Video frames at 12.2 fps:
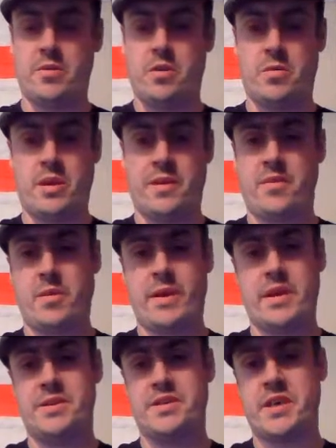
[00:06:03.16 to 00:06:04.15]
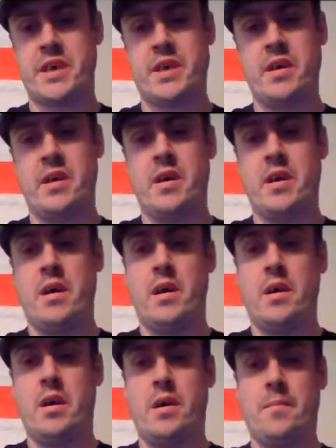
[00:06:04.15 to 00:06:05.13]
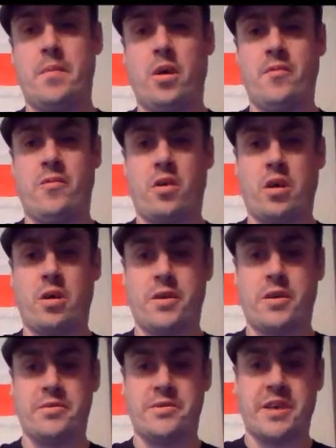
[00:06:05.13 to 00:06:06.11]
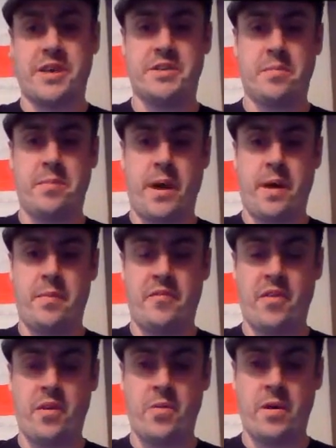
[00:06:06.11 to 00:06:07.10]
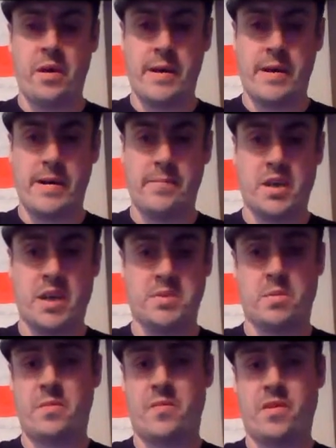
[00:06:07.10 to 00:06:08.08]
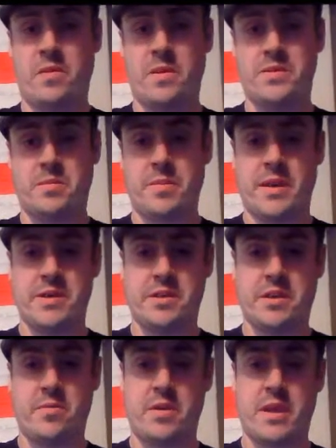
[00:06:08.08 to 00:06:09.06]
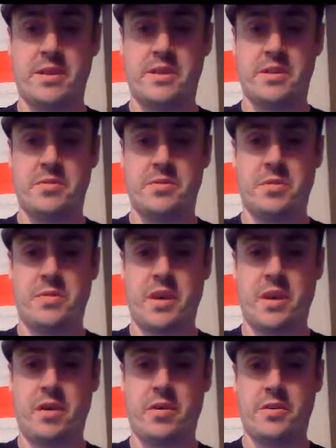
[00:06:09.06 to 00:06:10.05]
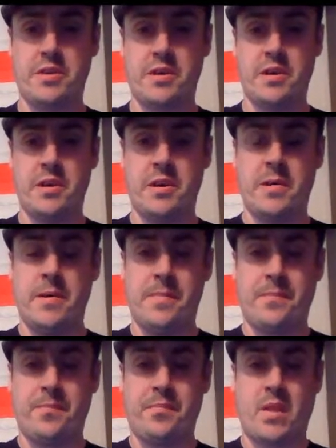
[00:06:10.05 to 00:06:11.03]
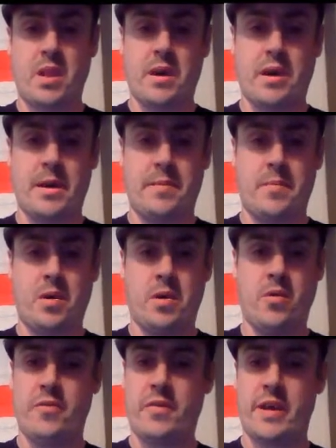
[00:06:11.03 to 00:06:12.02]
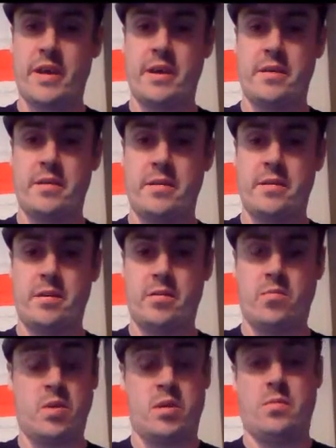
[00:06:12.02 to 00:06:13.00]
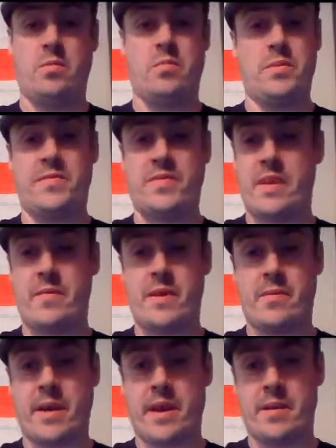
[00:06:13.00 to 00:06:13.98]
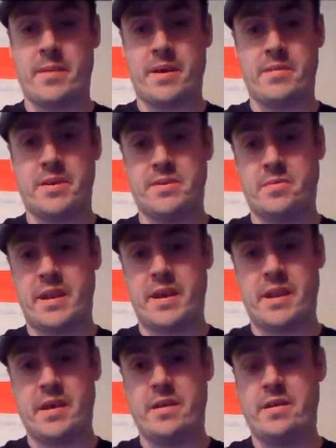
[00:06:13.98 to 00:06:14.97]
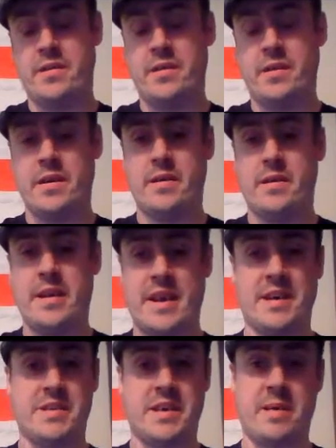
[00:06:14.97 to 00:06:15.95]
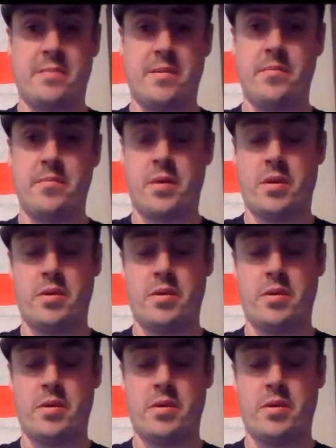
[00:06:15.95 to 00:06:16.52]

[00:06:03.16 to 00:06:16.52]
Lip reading: we'll have to wait and see. Overall, I thought it was a decent pay-per-view. Last one before WrestleMania, so they really had to do something good. Hopefully, well, it's very rare we get a bad WrestleMania. It has happened, but